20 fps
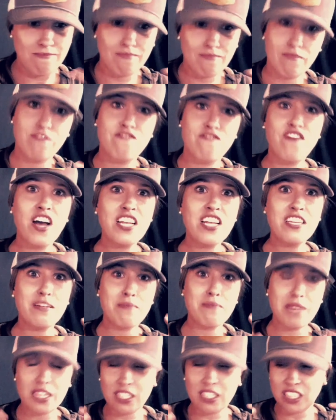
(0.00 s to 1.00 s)

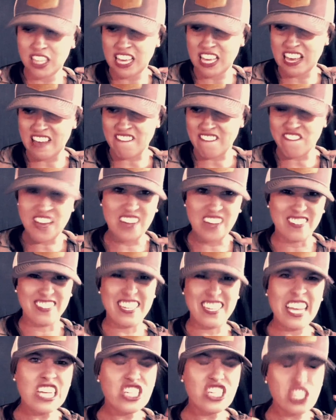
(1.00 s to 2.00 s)
fundamentally
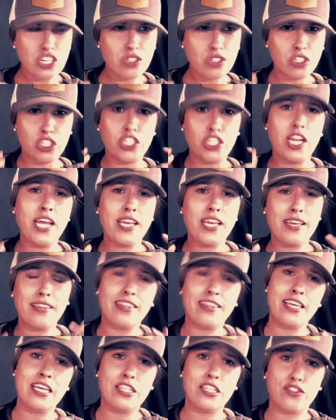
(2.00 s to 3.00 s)
foundational shaking
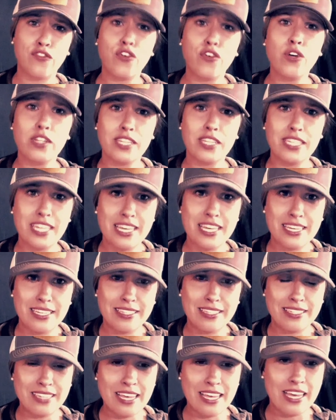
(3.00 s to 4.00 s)
things for the
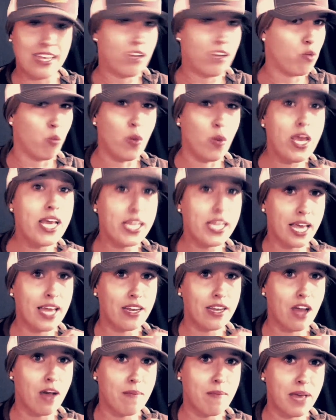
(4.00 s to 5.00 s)
DNC, we
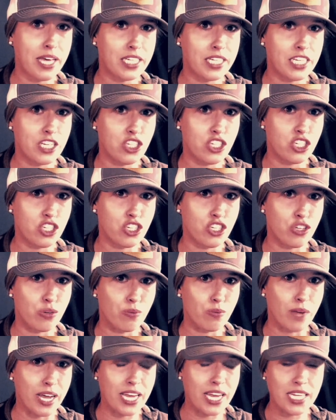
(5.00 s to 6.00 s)
cannot pay attention to,
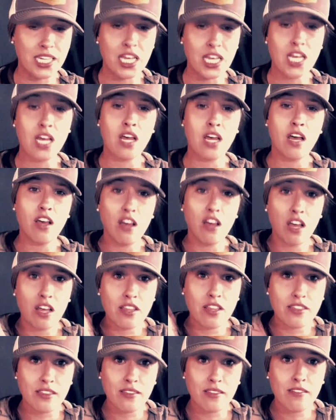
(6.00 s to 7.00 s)
right?
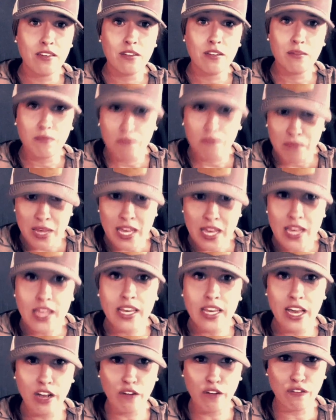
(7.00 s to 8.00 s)
Be
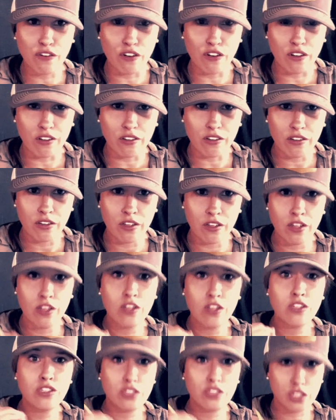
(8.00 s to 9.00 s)
careful
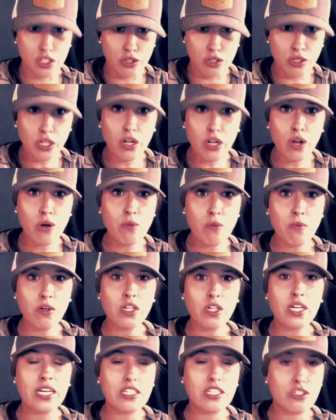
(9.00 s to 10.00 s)
to do your
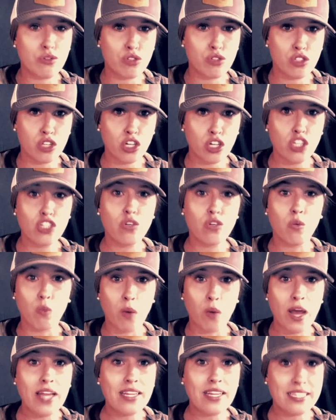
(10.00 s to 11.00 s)
homework and to search
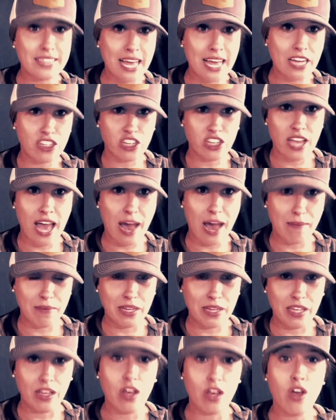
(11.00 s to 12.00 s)
what is actually
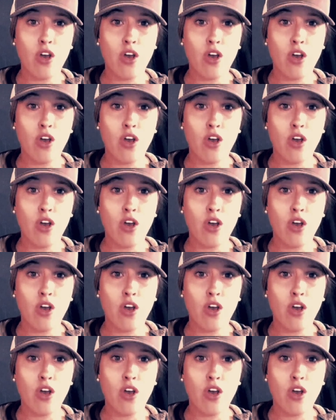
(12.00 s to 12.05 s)
happening